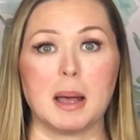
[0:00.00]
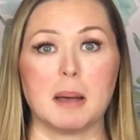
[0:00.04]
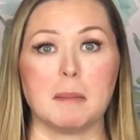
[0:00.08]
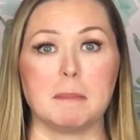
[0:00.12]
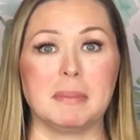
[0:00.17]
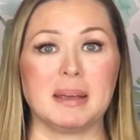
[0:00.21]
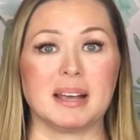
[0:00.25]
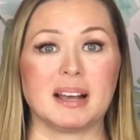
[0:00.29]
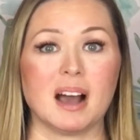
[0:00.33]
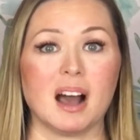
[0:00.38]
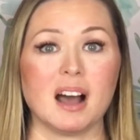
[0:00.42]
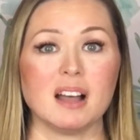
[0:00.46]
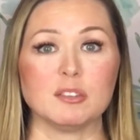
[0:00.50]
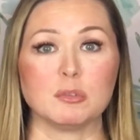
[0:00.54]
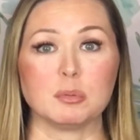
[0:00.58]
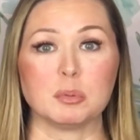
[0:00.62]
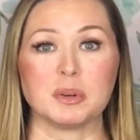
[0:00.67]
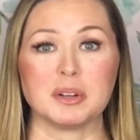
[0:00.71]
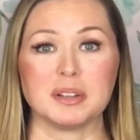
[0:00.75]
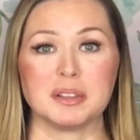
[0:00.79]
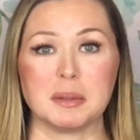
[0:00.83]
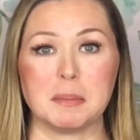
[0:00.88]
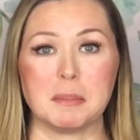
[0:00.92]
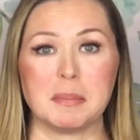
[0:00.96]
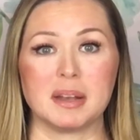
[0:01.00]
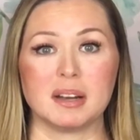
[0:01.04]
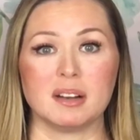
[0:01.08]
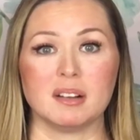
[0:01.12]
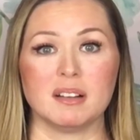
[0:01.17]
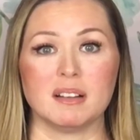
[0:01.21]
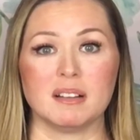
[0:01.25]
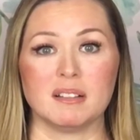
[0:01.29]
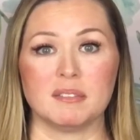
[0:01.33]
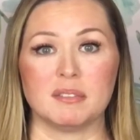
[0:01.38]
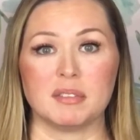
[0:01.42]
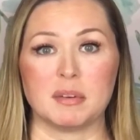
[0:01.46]
Because we're in the middle
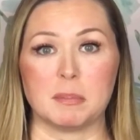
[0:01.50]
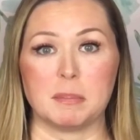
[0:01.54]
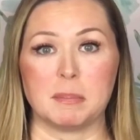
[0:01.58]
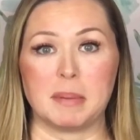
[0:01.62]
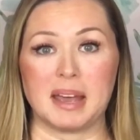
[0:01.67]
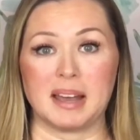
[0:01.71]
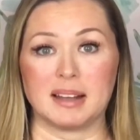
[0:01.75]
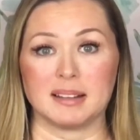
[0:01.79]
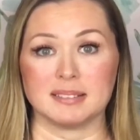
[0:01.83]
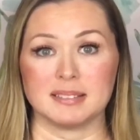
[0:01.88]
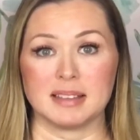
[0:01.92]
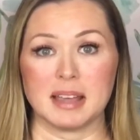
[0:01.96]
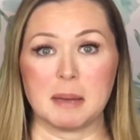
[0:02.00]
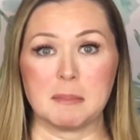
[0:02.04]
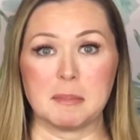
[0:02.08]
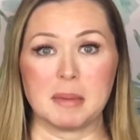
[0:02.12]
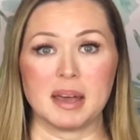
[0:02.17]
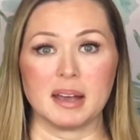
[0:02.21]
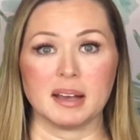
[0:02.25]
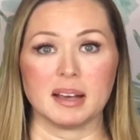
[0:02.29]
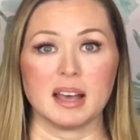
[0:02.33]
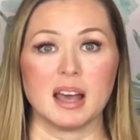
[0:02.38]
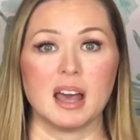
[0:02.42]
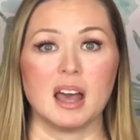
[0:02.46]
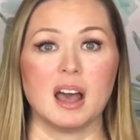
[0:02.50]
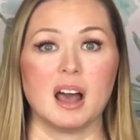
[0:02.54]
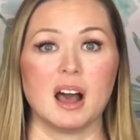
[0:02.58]
of a pandemic,